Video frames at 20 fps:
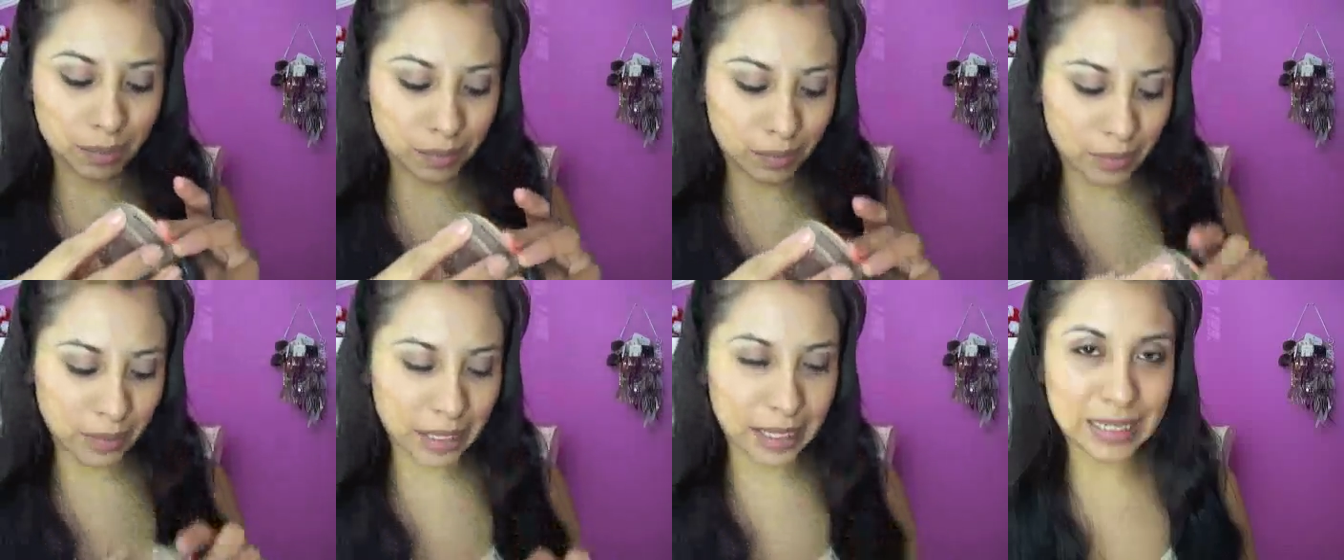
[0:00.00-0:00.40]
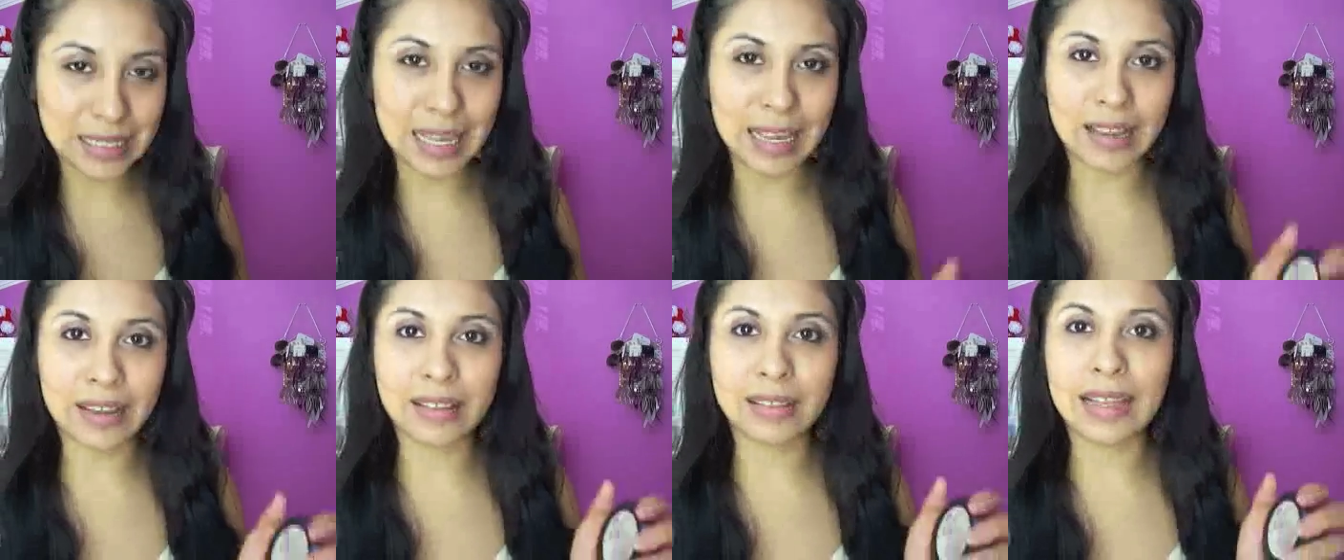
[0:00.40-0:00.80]
Because
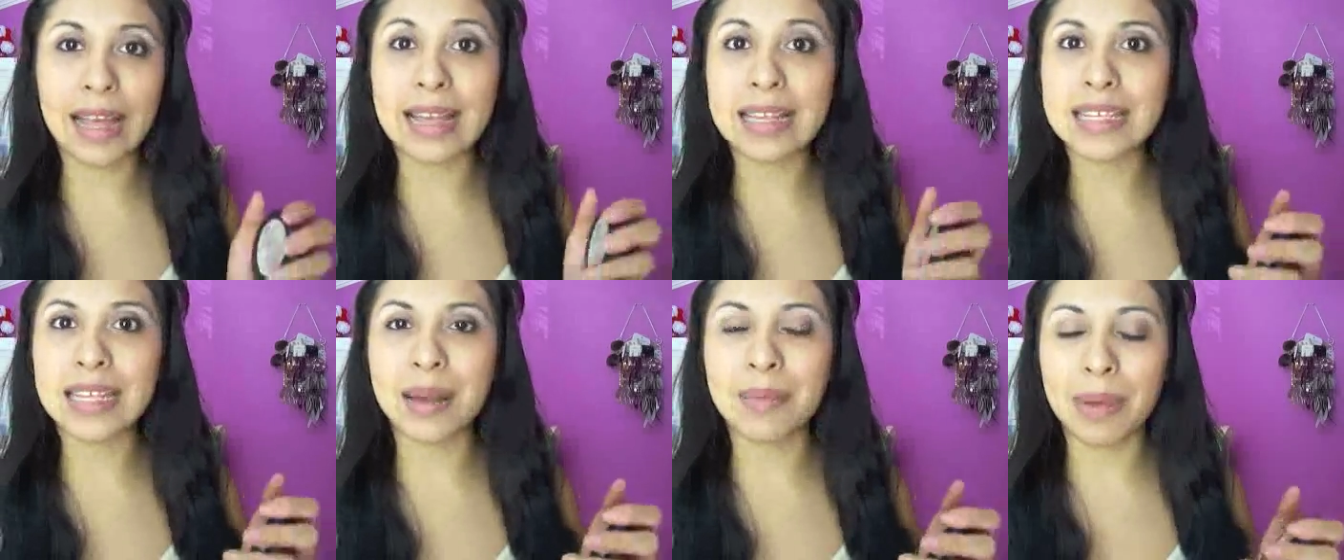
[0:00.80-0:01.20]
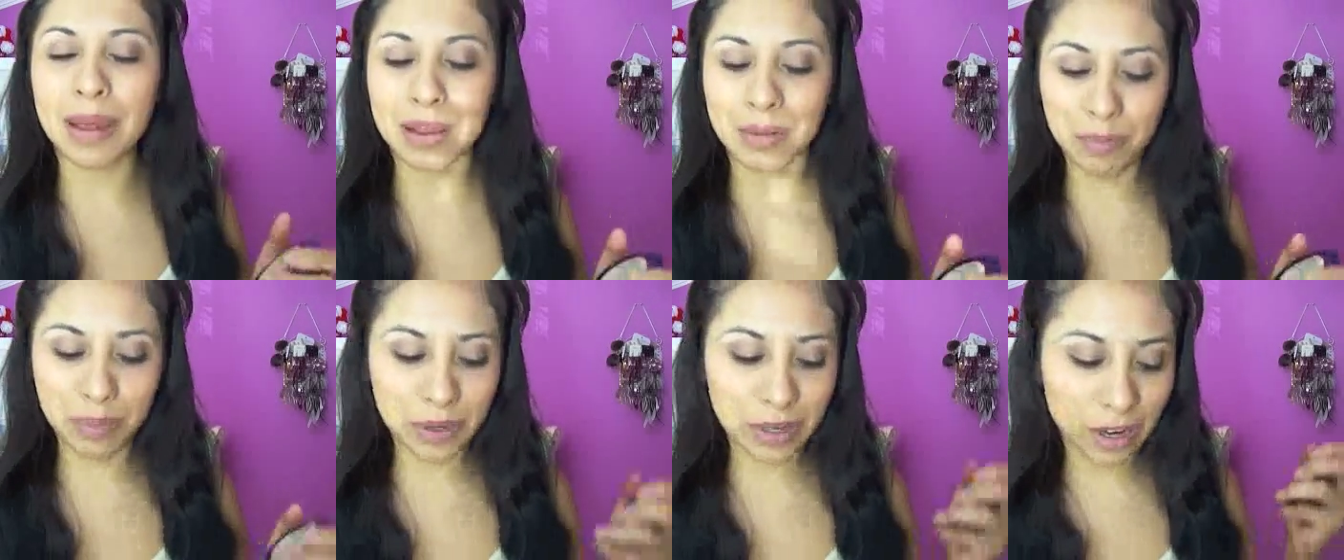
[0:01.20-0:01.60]
last time
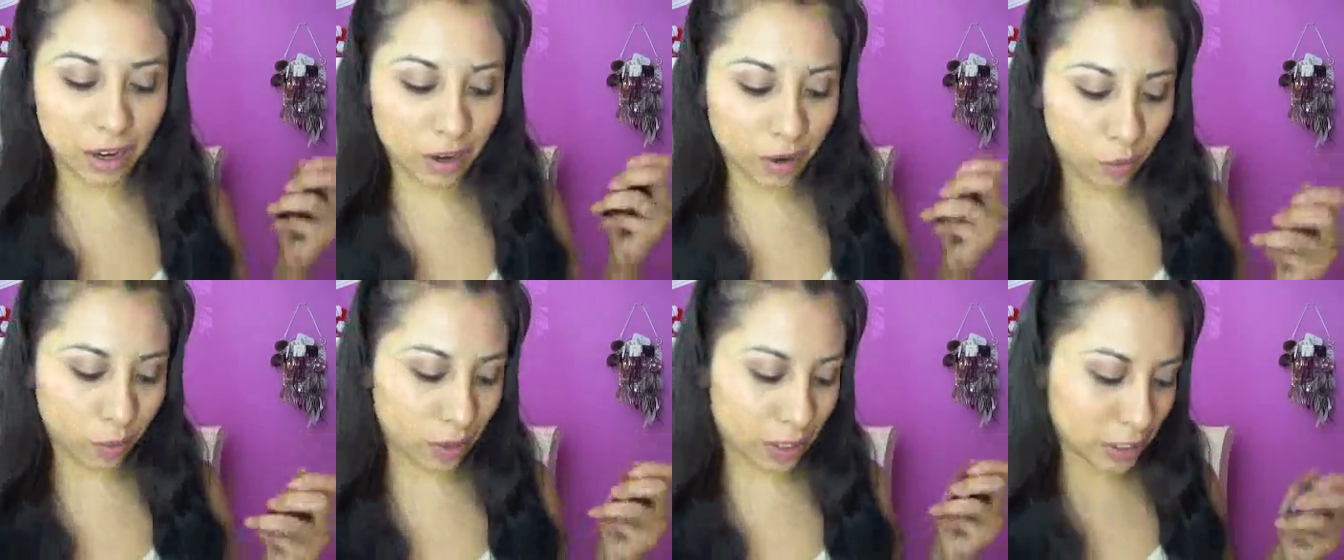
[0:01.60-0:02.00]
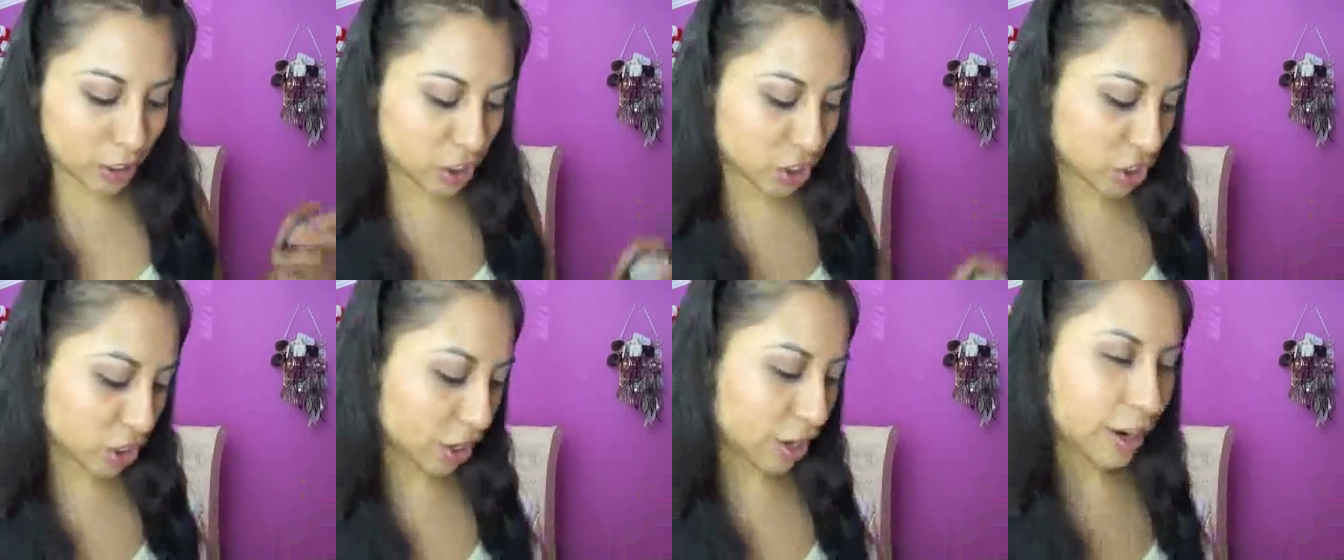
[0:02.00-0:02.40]
I put on a white
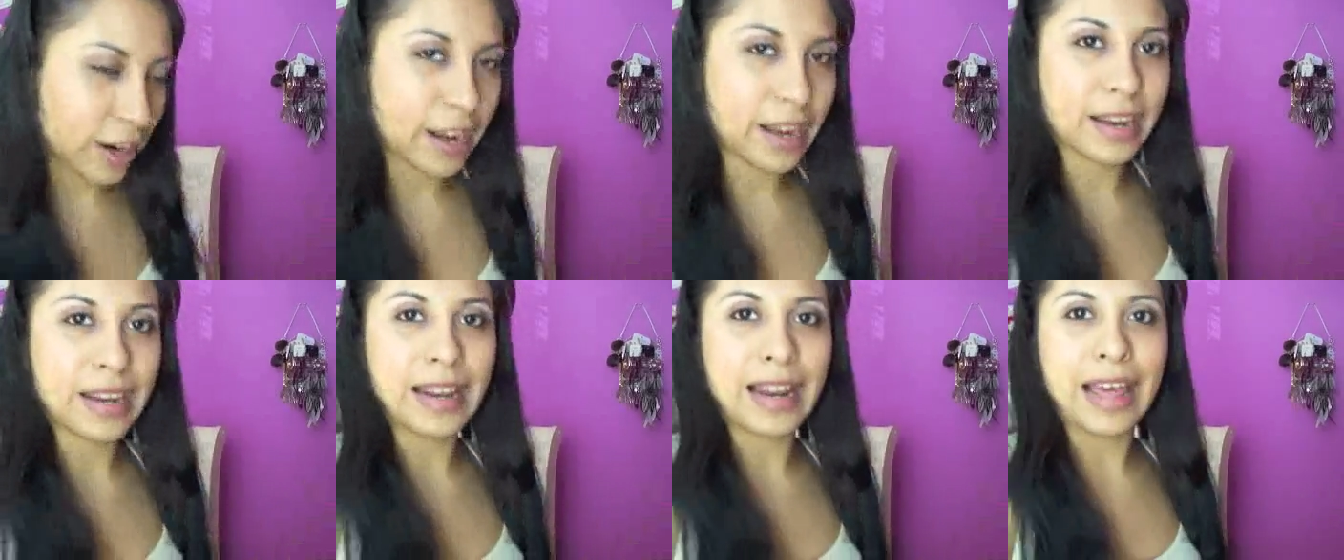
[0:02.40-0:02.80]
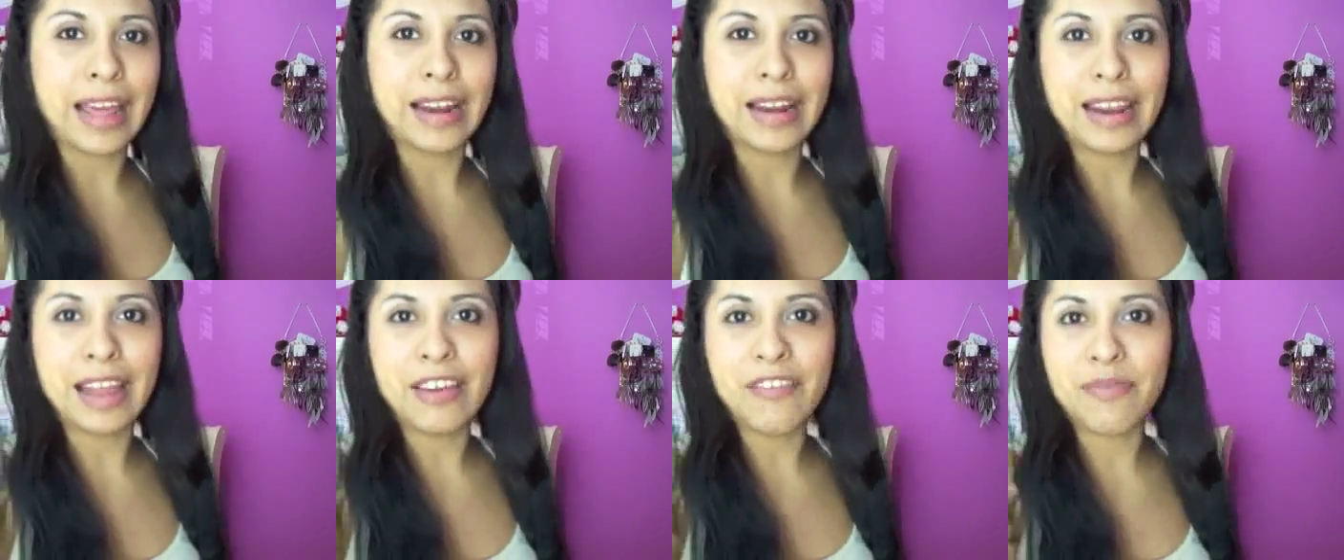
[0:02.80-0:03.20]
shirt and it
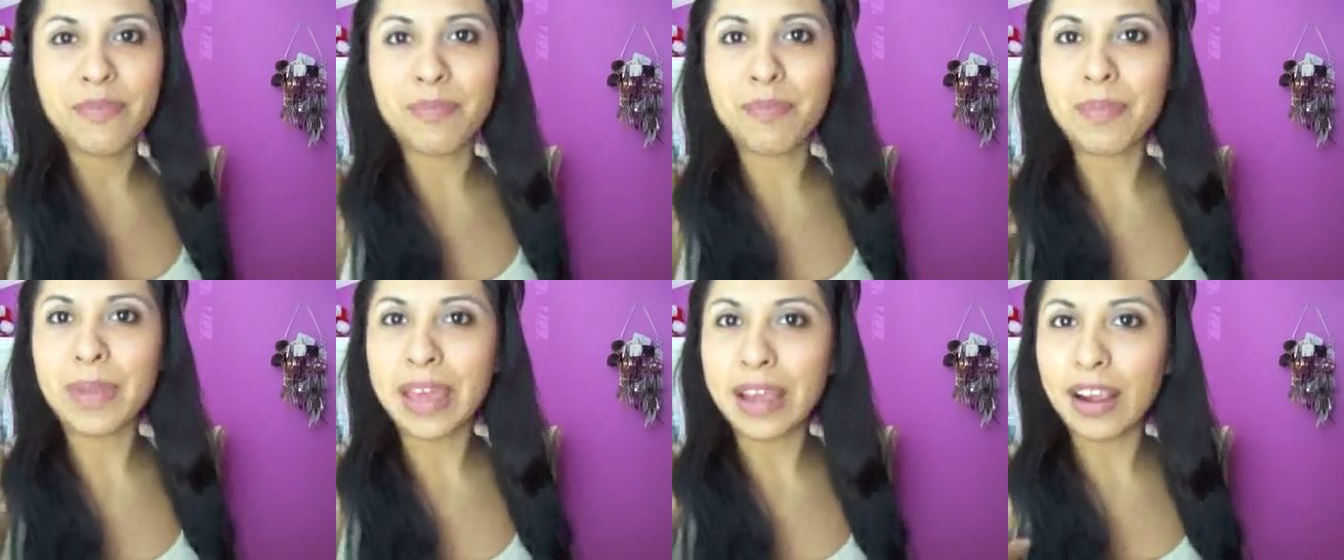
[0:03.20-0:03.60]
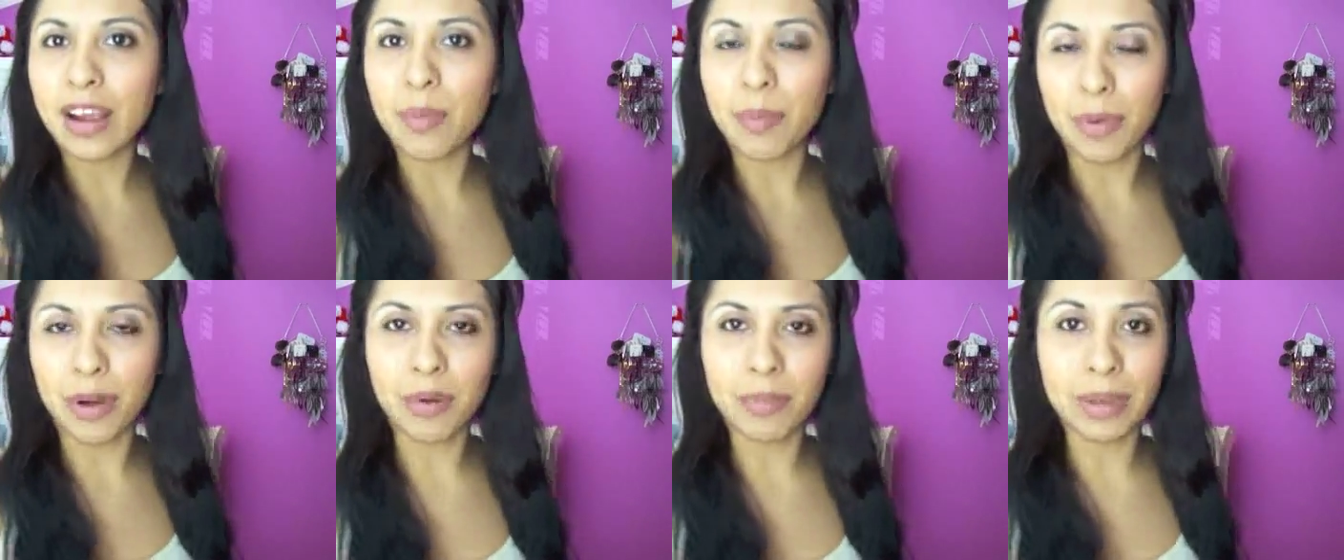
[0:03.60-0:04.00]
like left
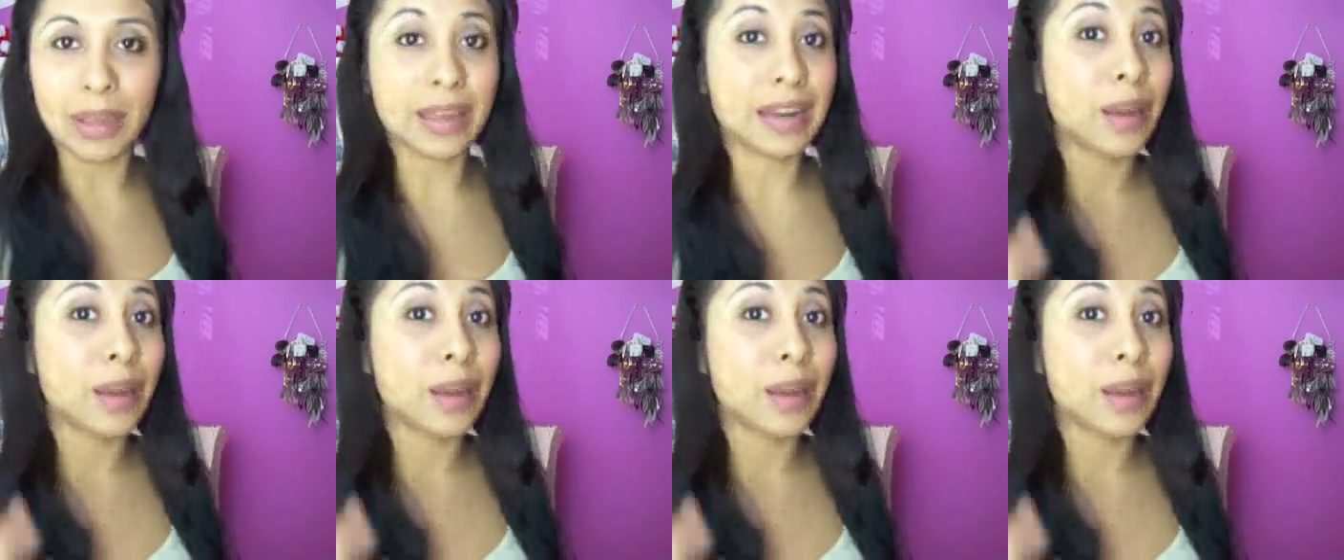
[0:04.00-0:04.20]
makeup on me,